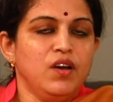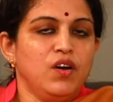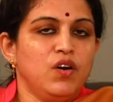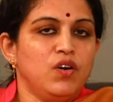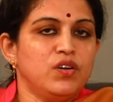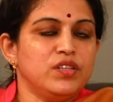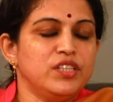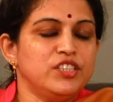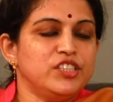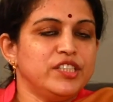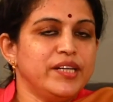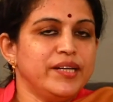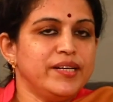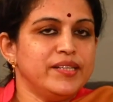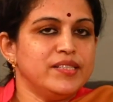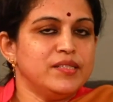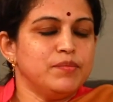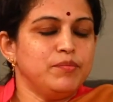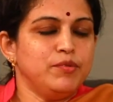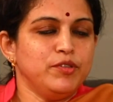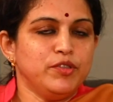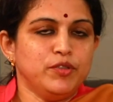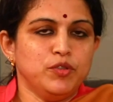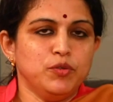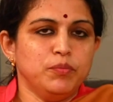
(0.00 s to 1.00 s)
or the child is
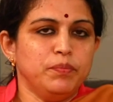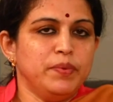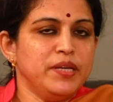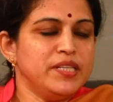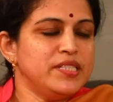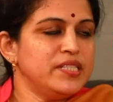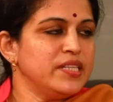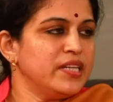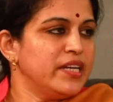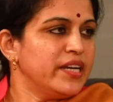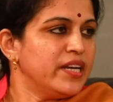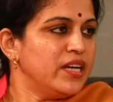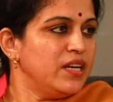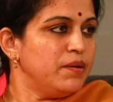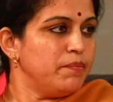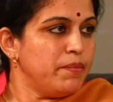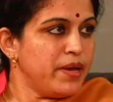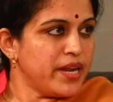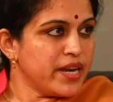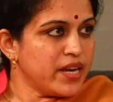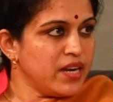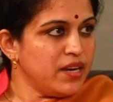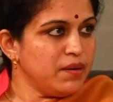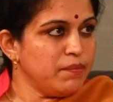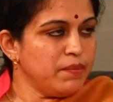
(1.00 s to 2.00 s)
able to basically
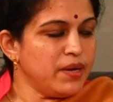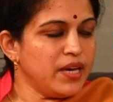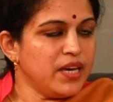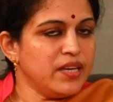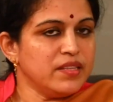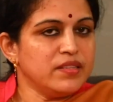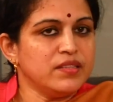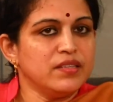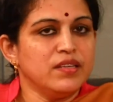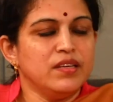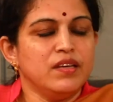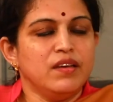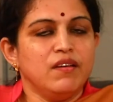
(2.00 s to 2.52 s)
mental math,